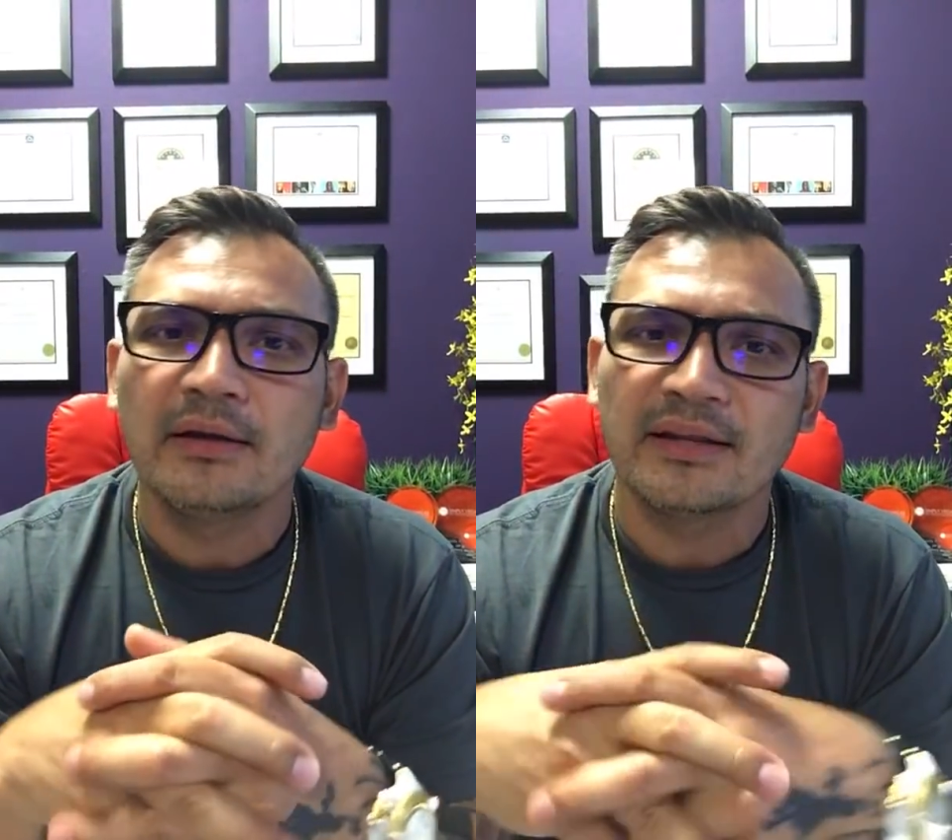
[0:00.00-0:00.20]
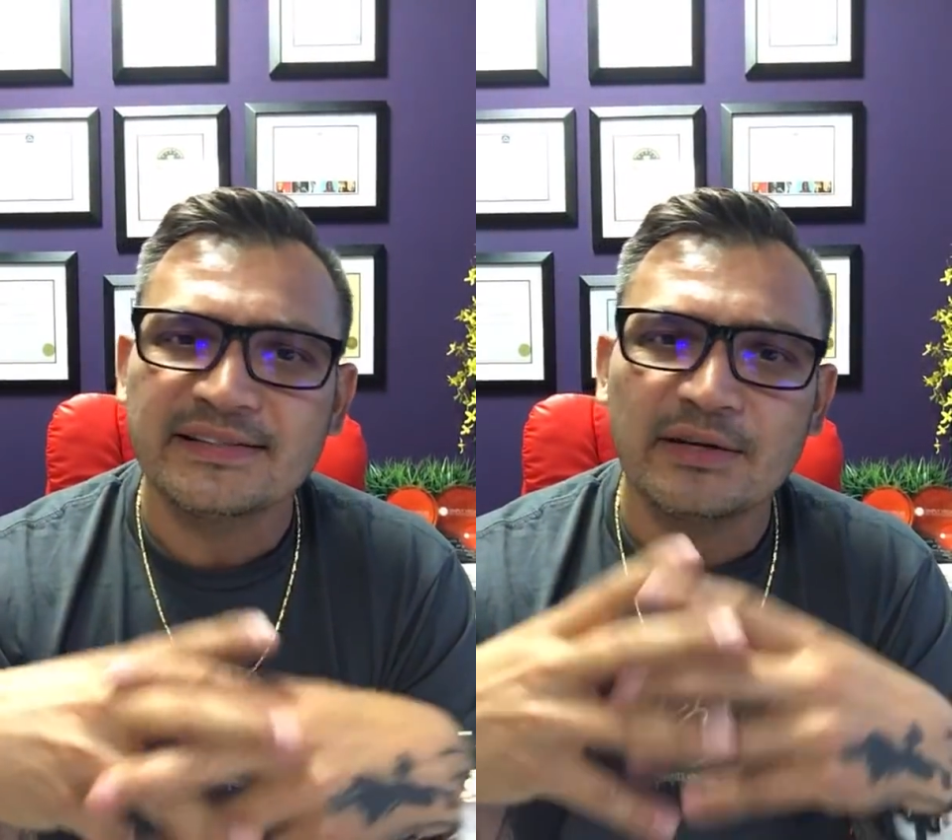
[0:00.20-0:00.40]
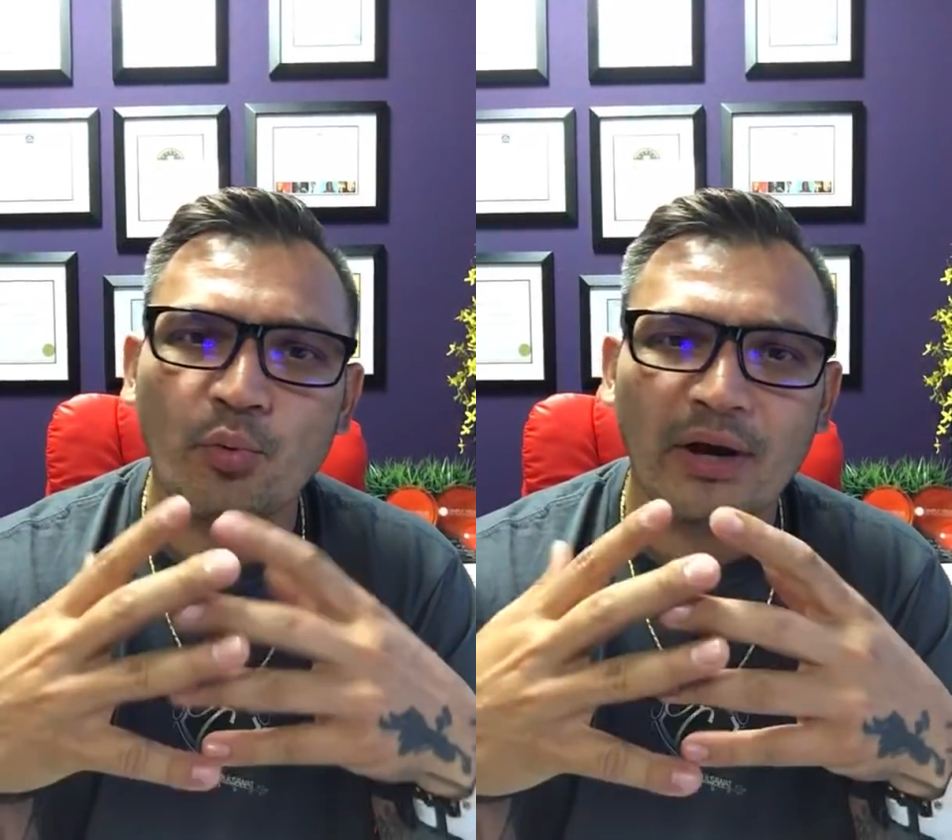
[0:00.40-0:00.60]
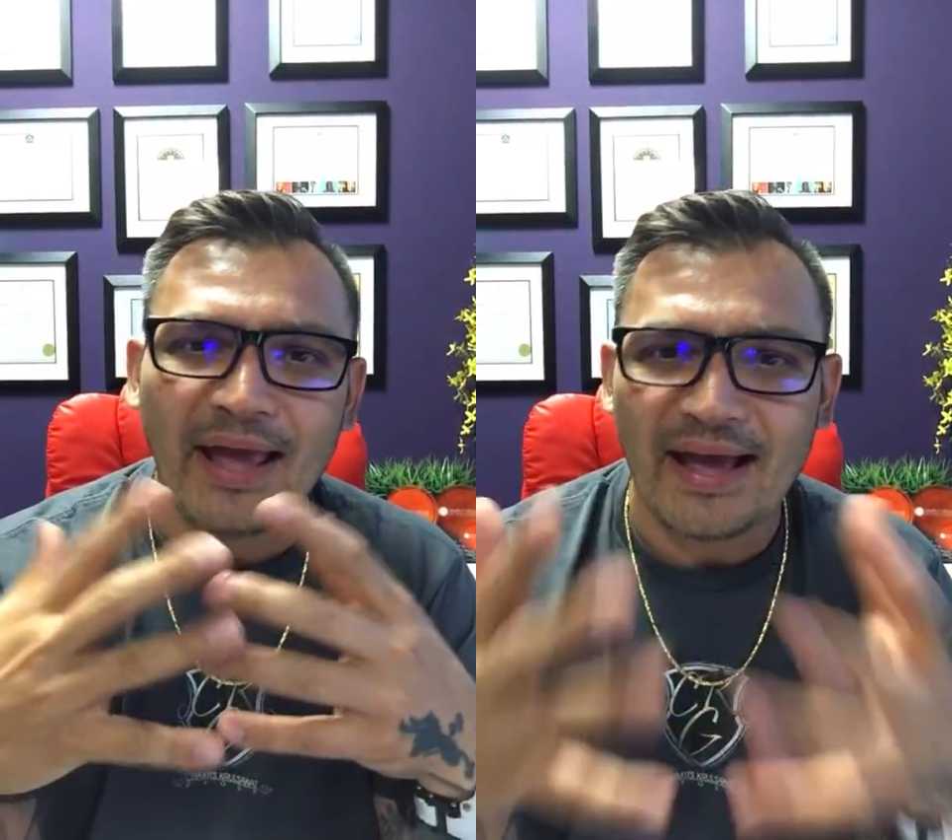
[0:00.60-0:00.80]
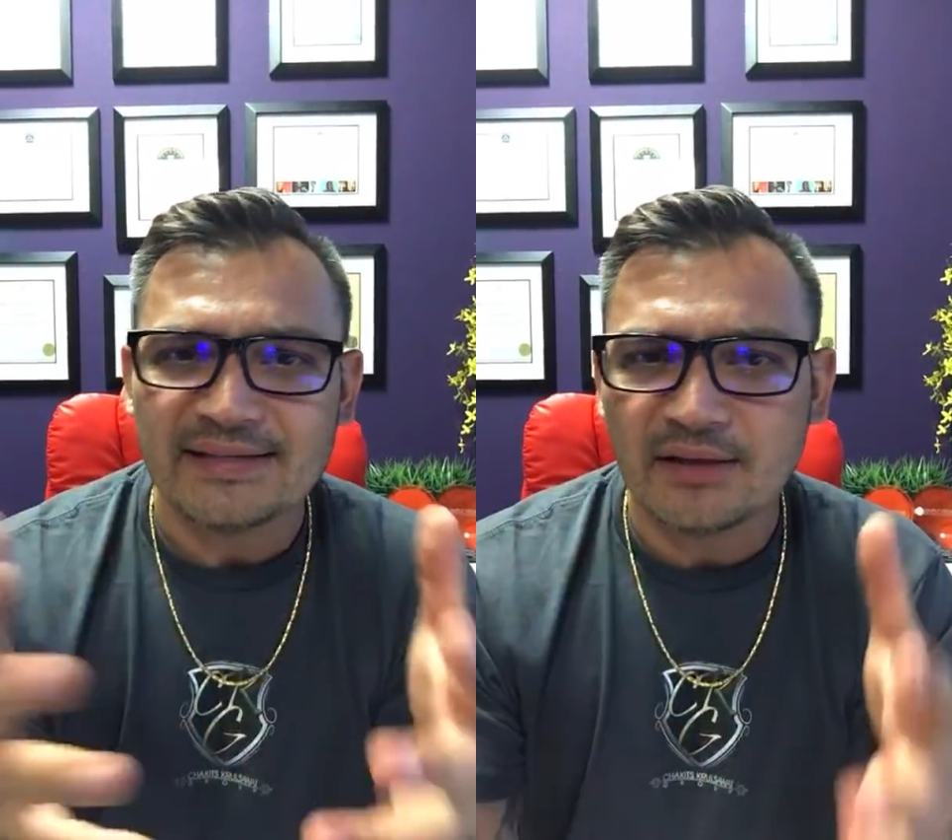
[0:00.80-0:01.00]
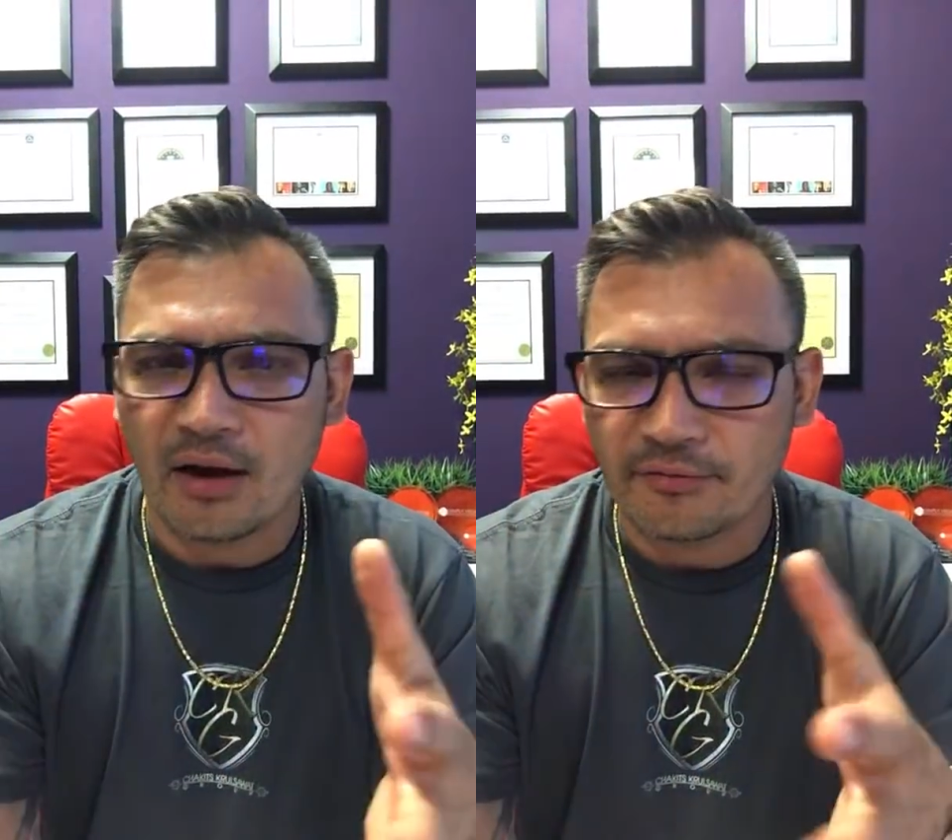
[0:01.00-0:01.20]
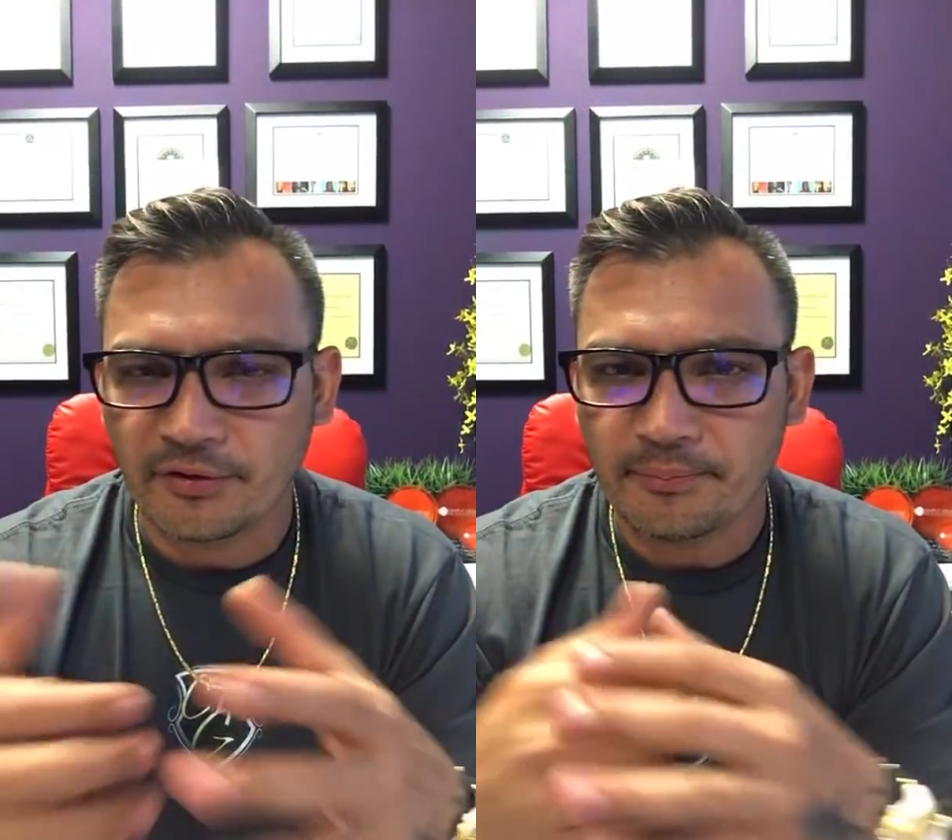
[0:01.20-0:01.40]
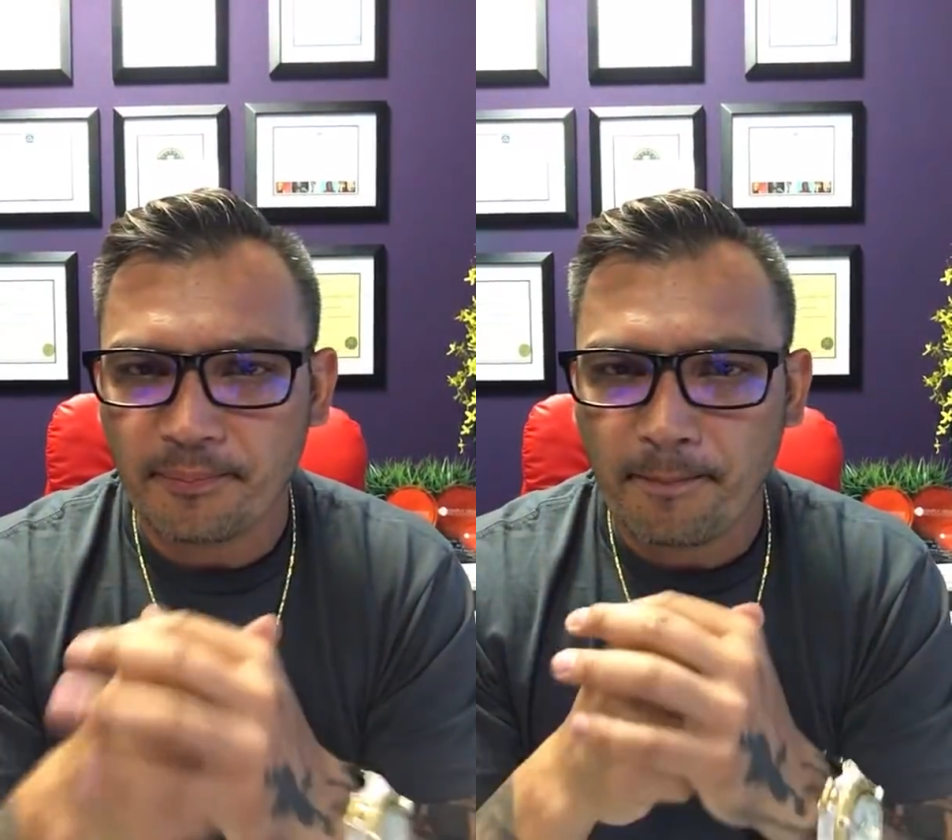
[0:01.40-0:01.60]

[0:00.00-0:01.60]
Let's see what it has to offer.